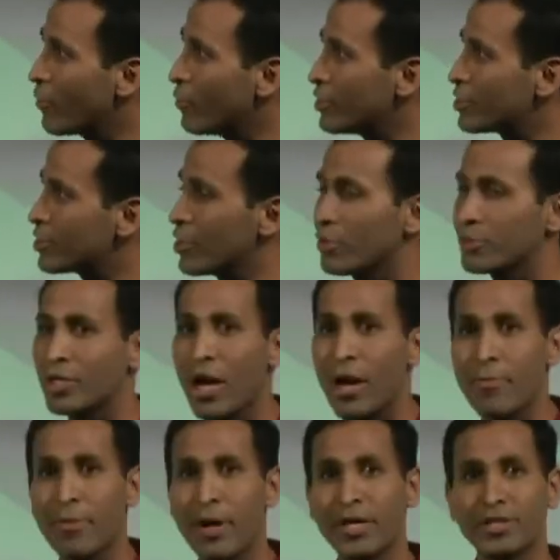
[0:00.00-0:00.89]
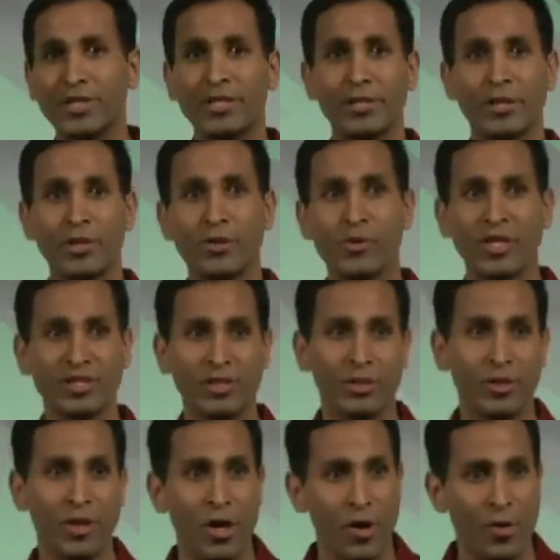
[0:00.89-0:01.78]
which shows our budget in the US
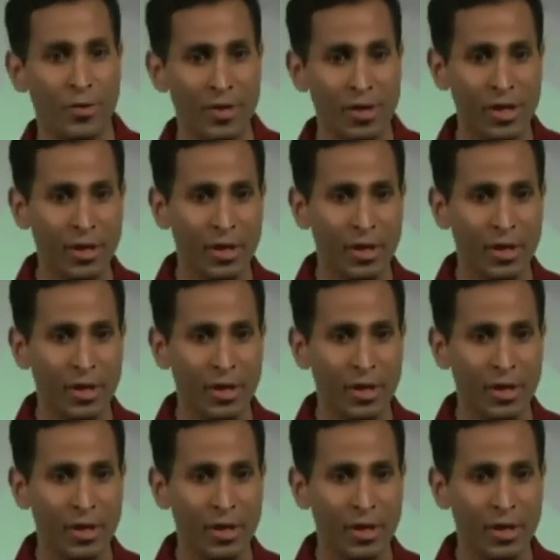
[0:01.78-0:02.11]
alone